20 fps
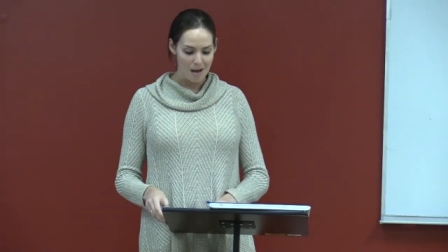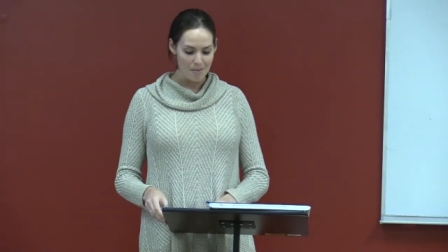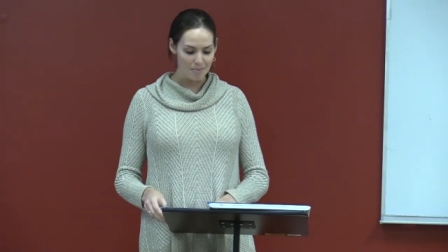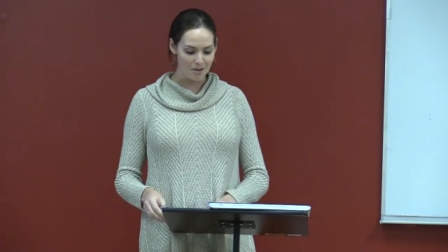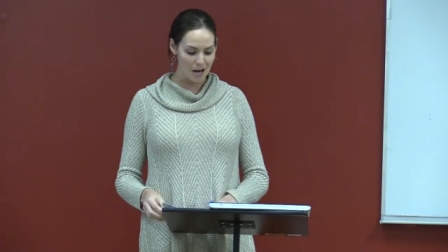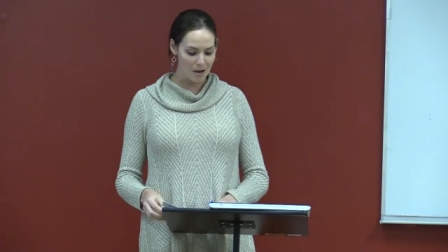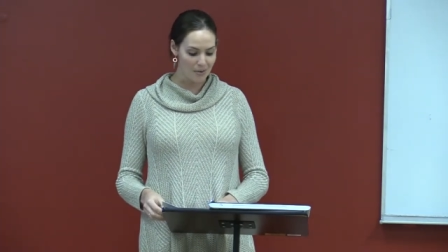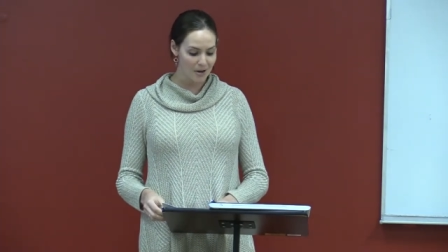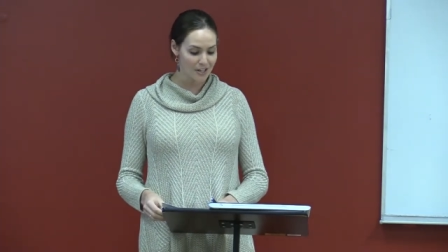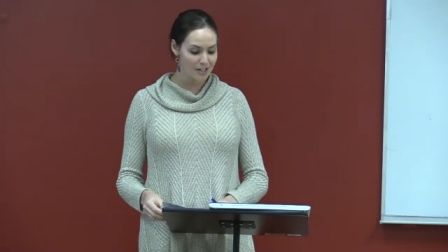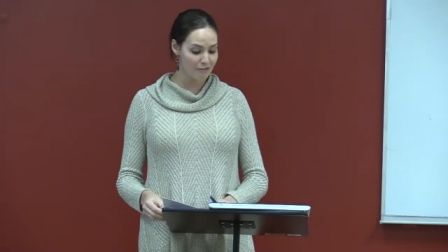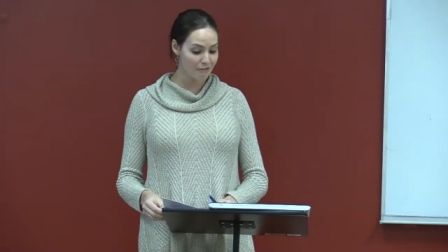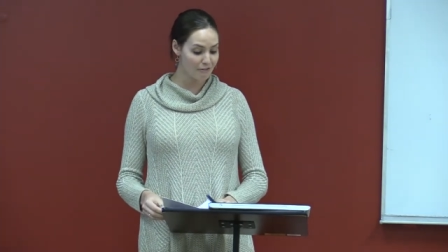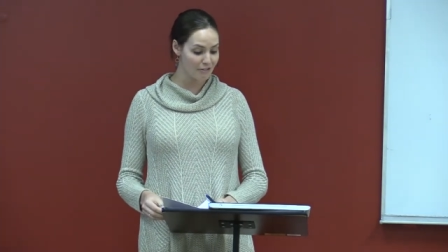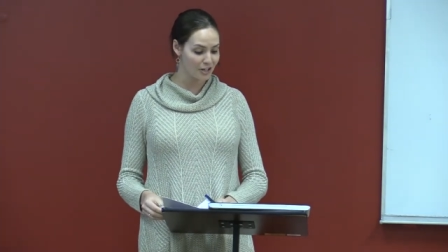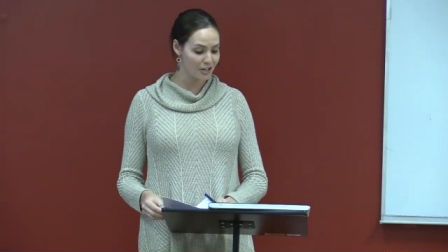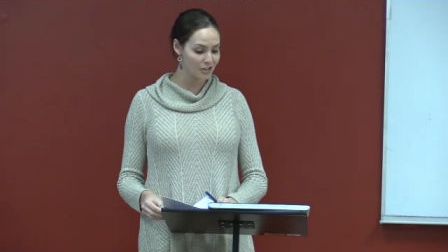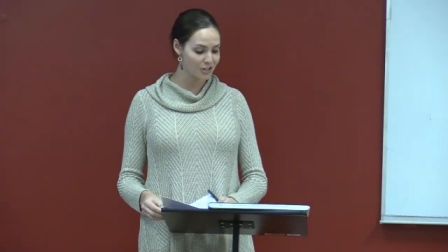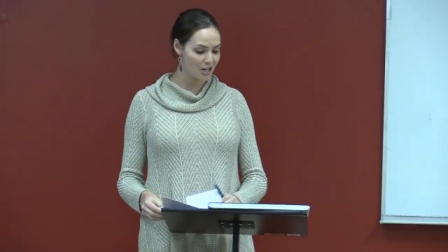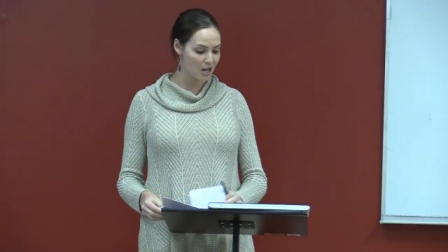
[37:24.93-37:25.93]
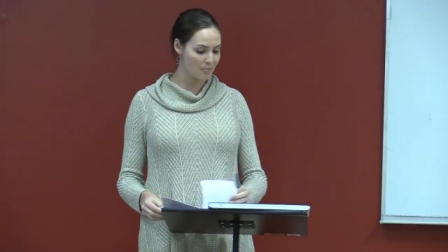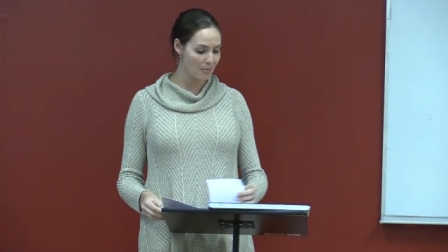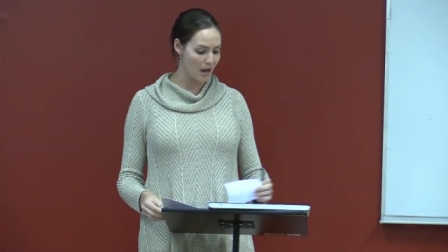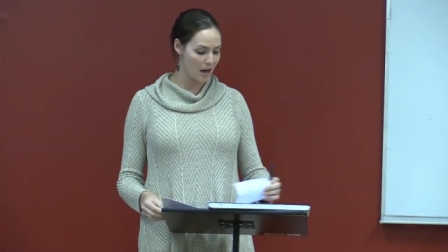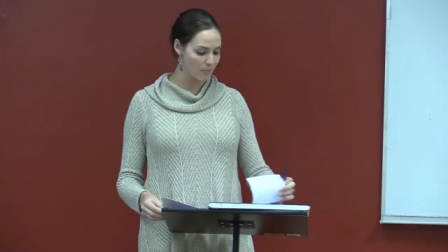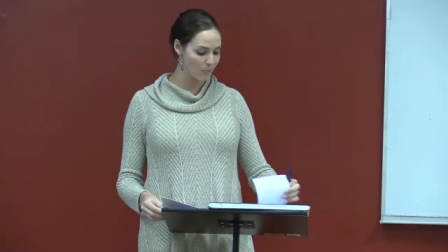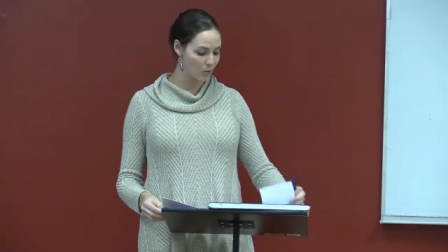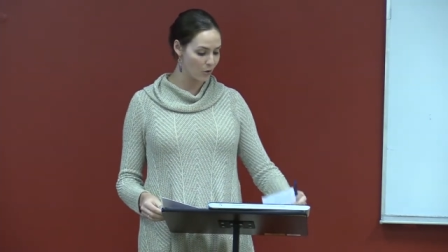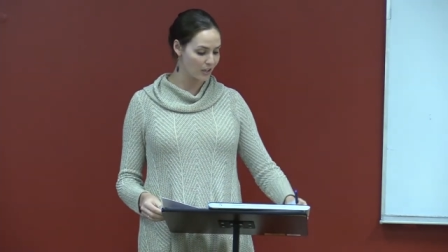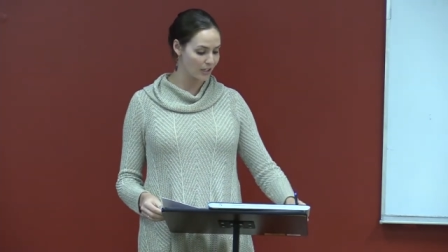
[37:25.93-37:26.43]
But I wanted to finish up.
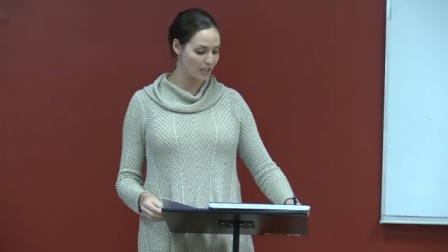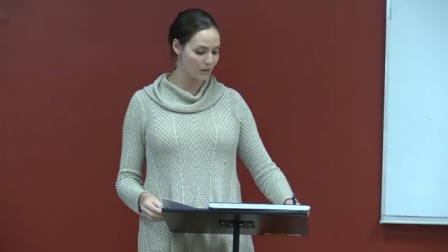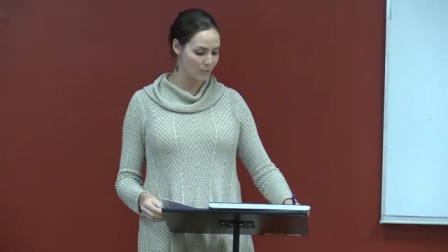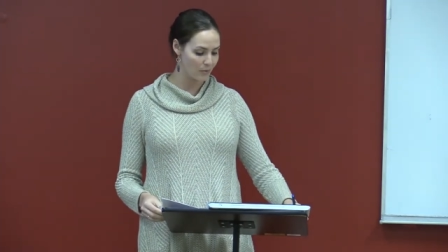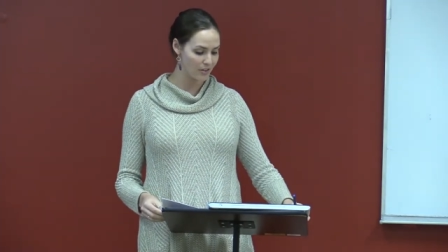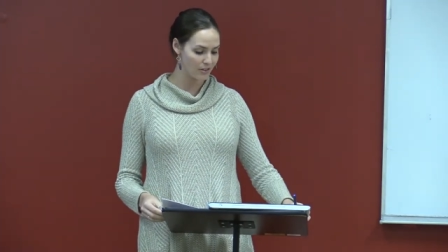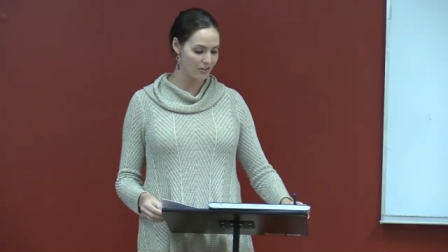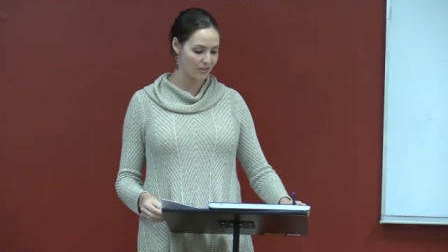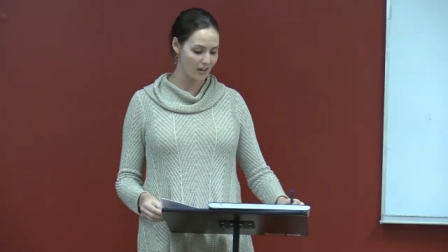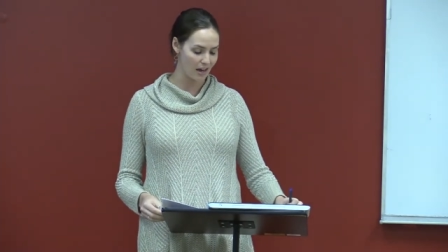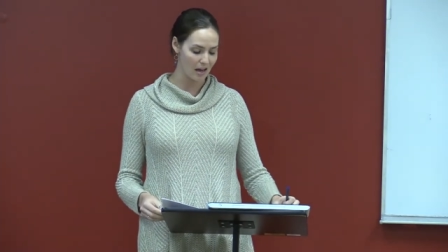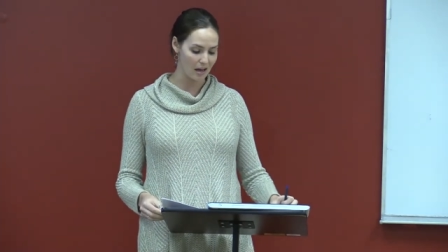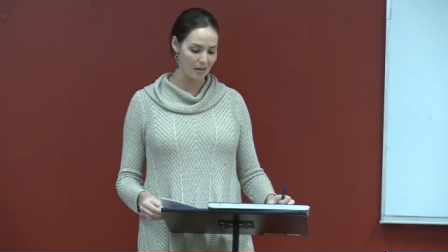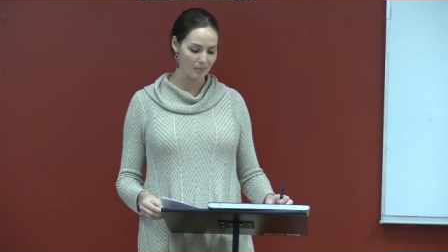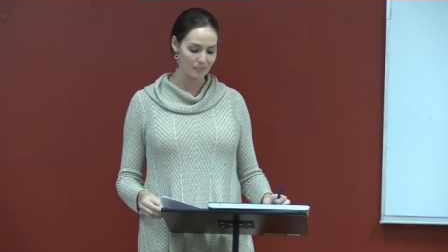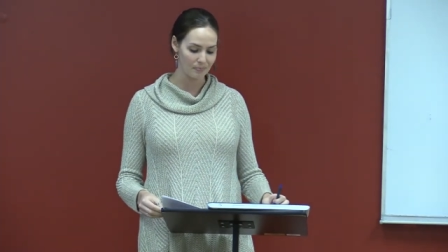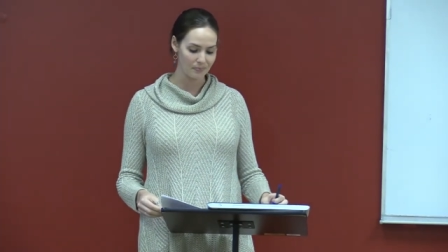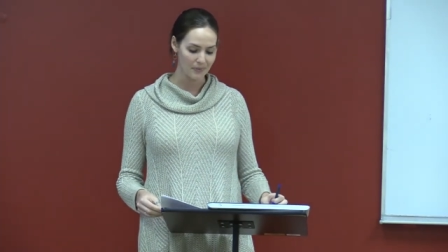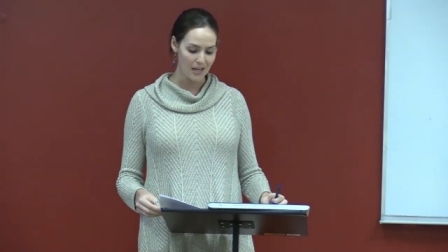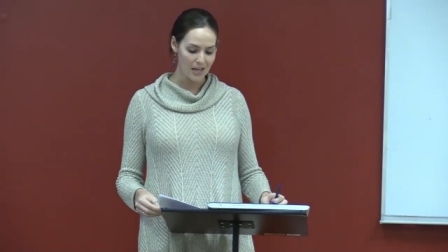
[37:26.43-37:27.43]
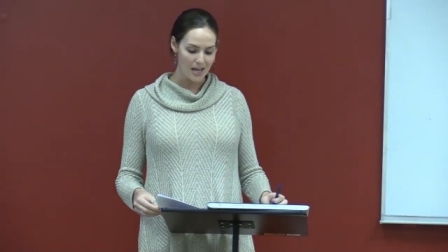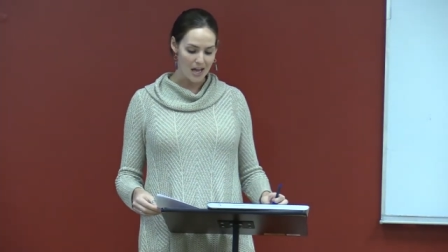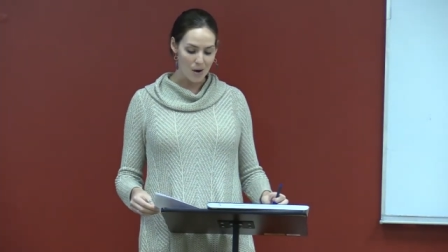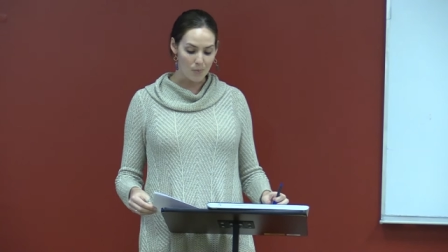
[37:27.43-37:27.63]
I'm working with, um,